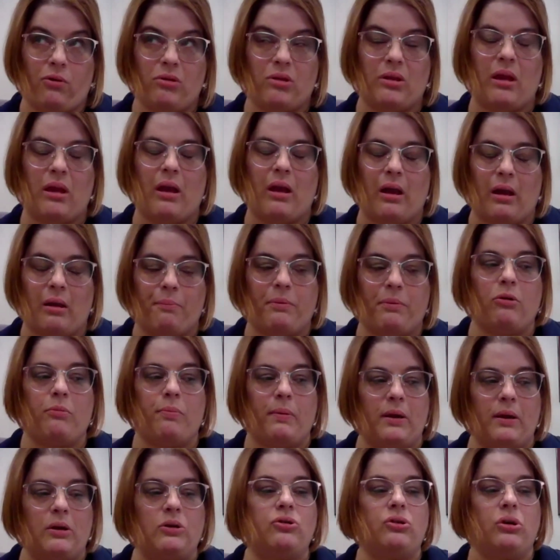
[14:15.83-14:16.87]
is a happier
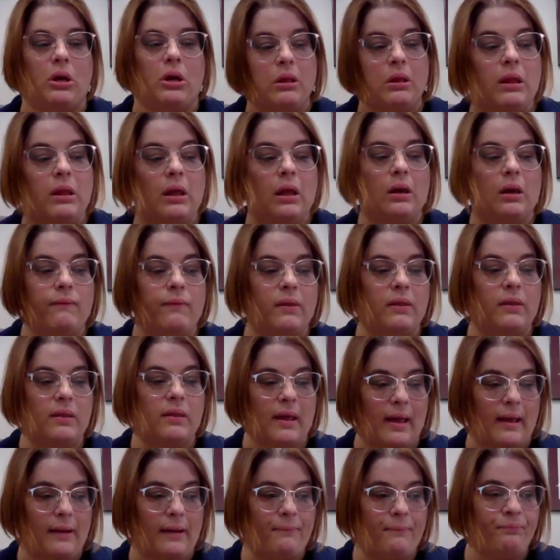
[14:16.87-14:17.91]
patron at the end of the
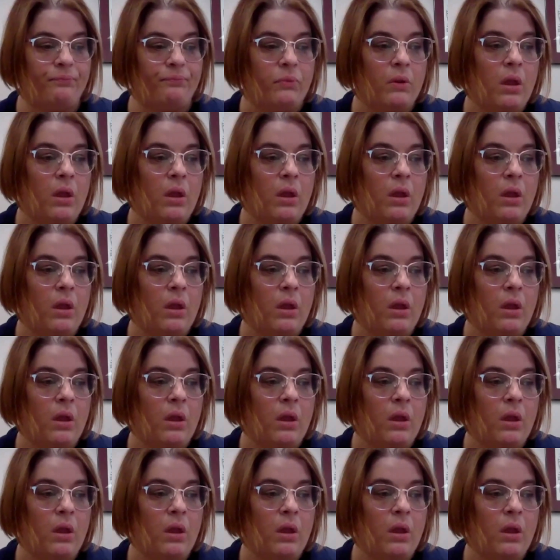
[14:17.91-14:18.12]
day.